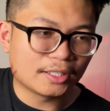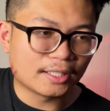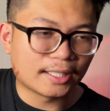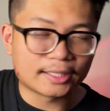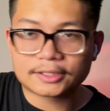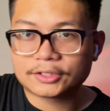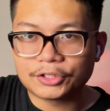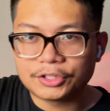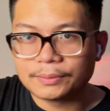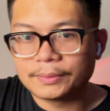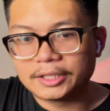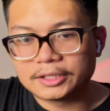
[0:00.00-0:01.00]
the next 30
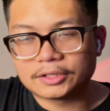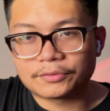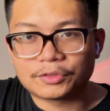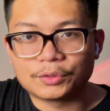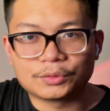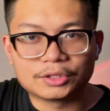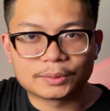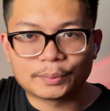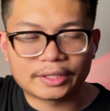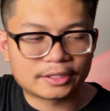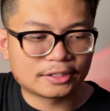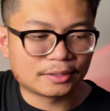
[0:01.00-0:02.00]
minutes of you just
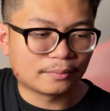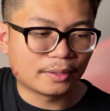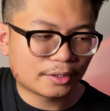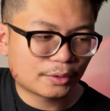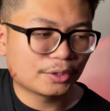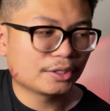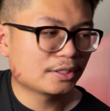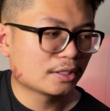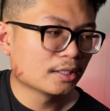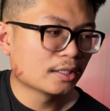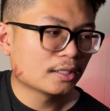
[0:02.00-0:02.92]
practicing bar chords.